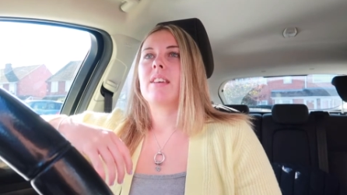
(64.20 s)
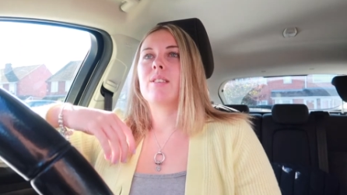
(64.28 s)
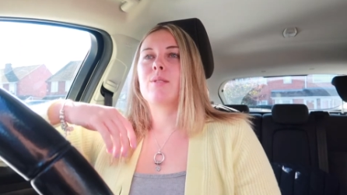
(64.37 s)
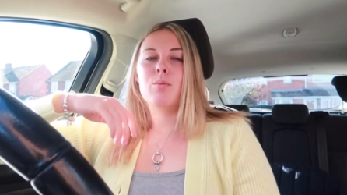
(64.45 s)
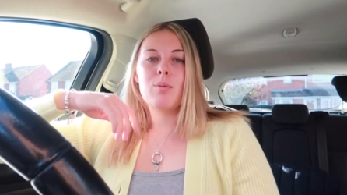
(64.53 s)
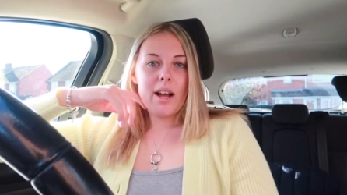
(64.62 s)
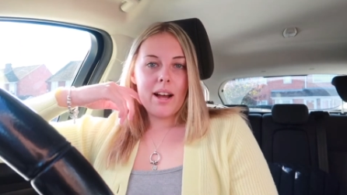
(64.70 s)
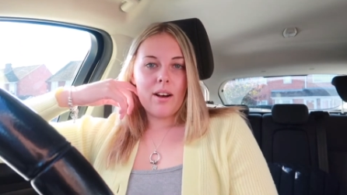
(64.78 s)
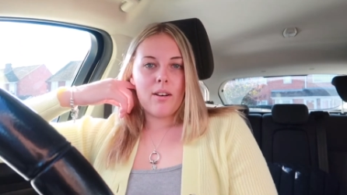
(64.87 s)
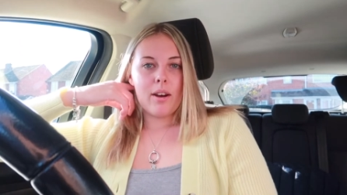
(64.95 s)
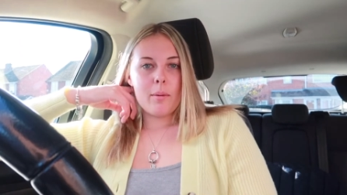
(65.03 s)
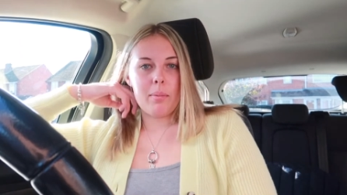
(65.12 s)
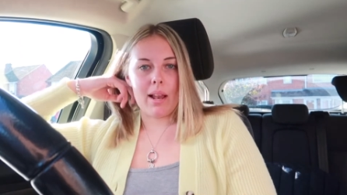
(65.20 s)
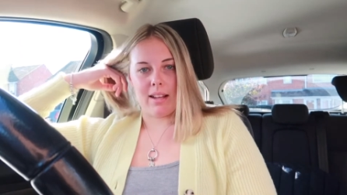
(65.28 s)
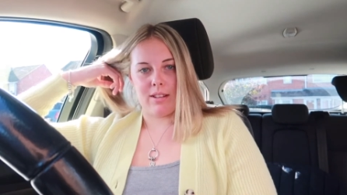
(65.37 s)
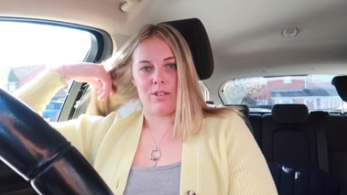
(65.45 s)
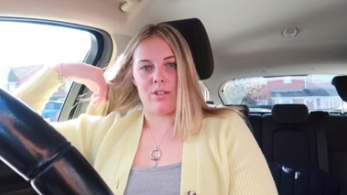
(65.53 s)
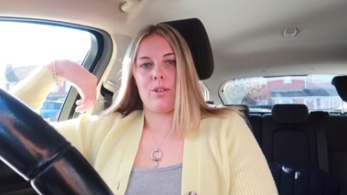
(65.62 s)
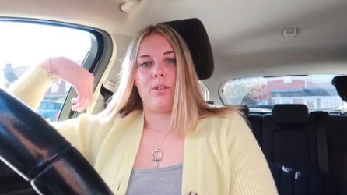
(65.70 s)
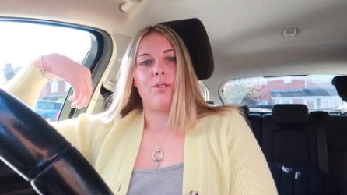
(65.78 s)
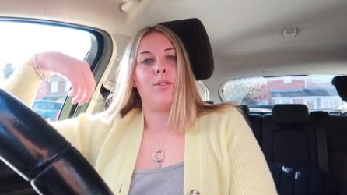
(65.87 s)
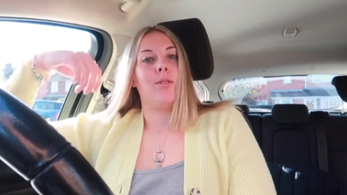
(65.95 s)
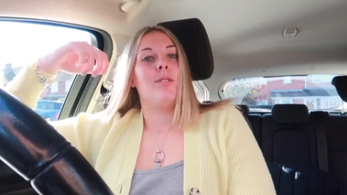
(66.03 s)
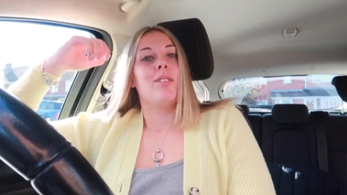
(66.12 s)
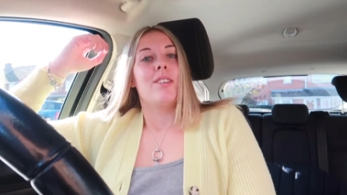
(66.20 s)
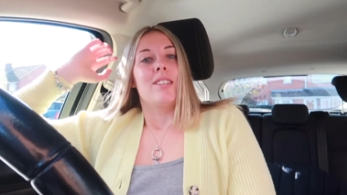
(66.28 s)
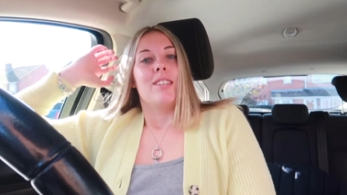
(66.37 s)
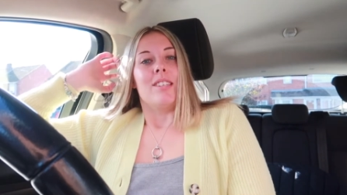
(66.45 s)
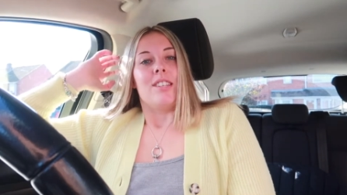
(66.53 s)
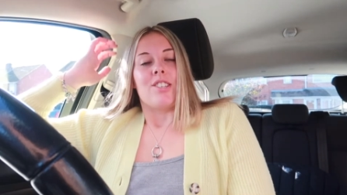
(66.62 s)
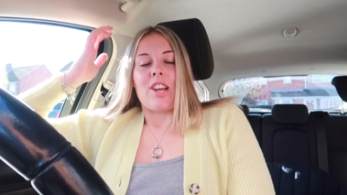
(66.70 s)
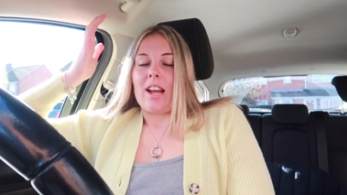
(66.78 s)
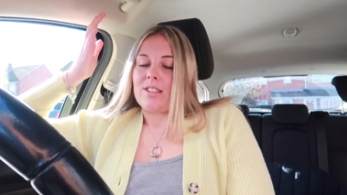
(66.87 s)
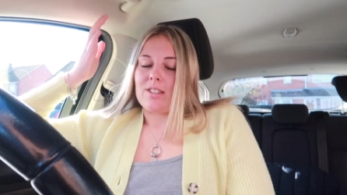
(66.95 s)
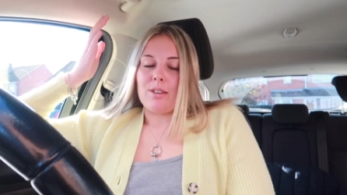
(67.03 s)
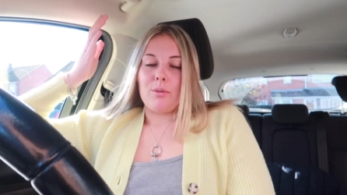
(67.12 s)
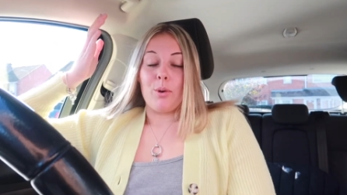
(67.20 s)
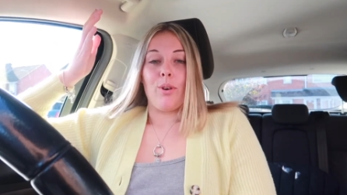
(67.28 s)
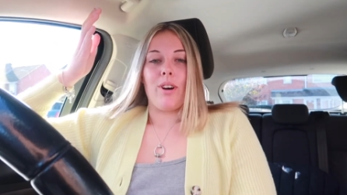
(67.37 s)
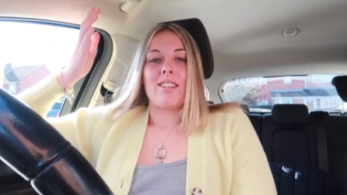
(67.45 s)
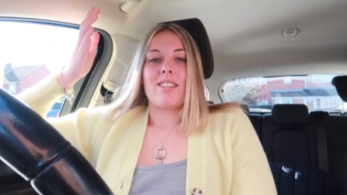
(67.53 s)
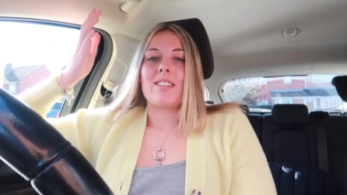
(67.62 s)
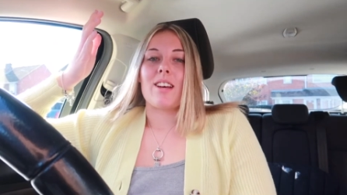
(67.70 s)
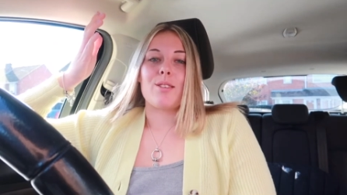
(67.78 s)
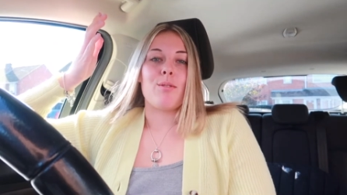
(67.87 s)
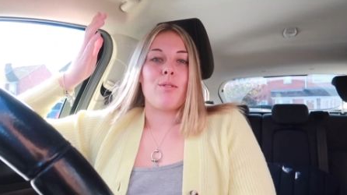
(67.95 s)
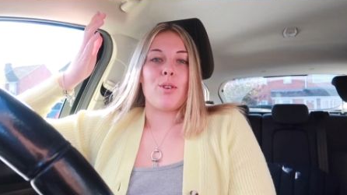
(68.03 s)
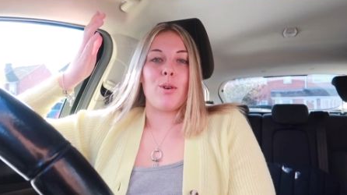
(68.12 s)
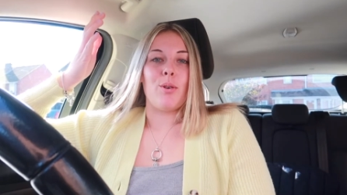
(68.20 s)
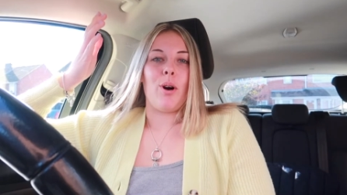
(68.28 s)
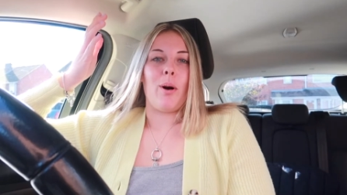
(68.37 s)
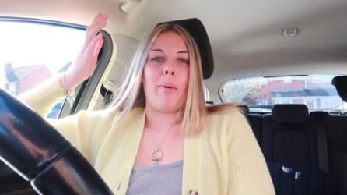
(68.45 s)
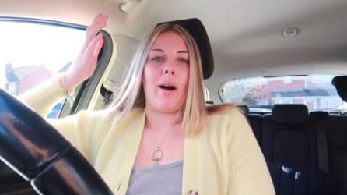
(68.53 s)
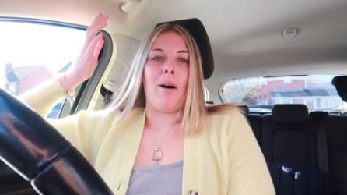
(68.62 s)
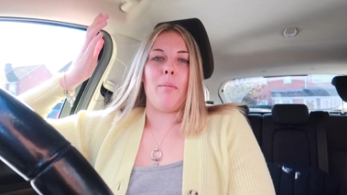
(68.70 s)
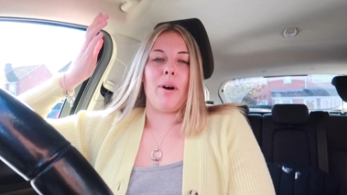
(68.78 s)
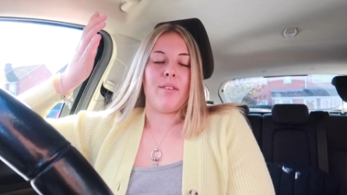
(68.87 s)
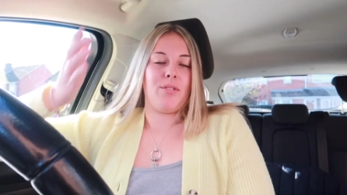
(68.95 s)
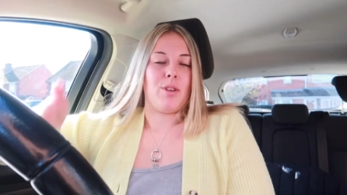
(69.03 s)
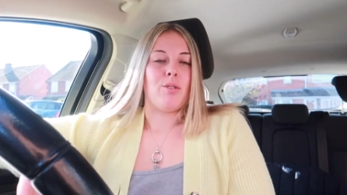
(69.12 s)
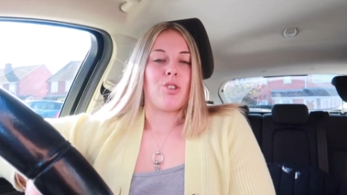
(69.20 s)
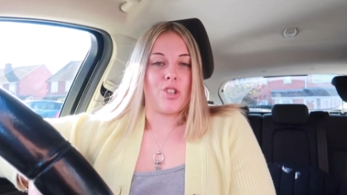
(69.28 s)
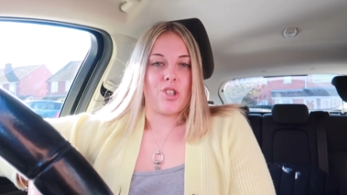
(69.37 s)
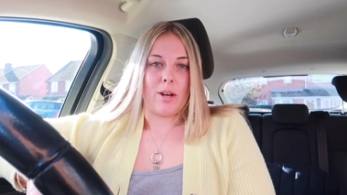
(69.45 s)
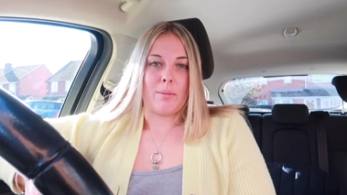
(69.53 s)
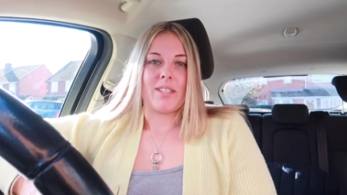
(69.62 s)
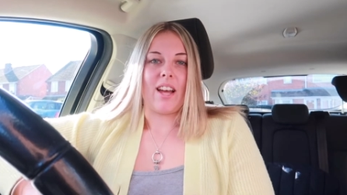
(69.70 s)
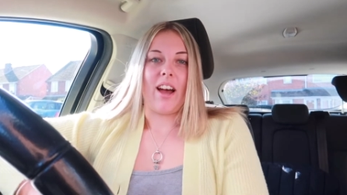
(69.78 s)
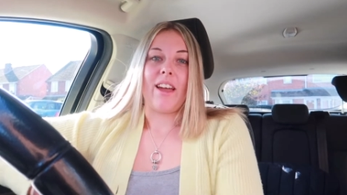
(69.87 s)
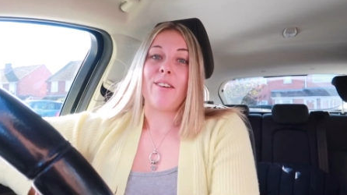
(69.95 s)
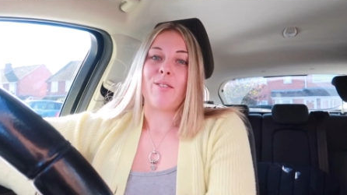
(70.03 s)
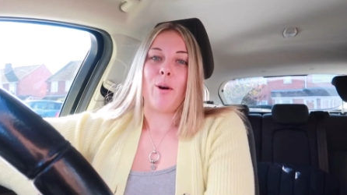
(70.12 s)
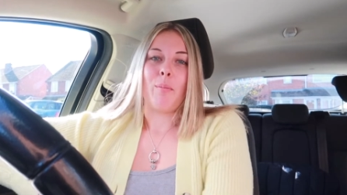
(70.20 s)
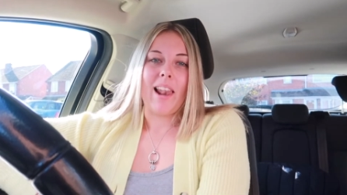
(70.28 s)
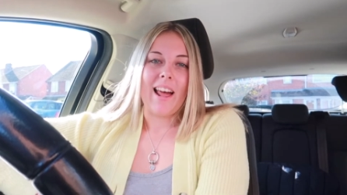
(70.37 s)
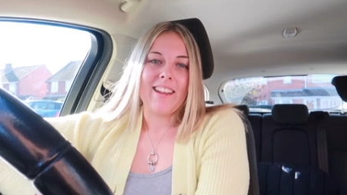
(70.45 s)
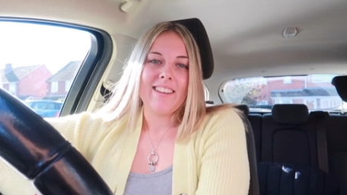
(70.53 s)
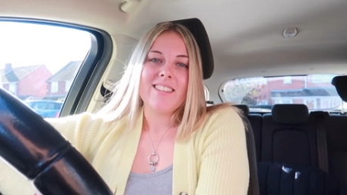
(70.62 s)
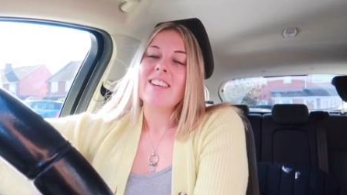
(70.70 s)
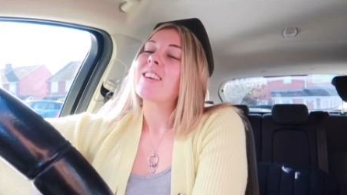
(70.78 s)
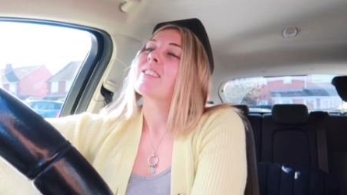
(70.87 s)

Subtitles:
as well, I plan to chat to you all and discuss with you all about my future trips that I have got planned.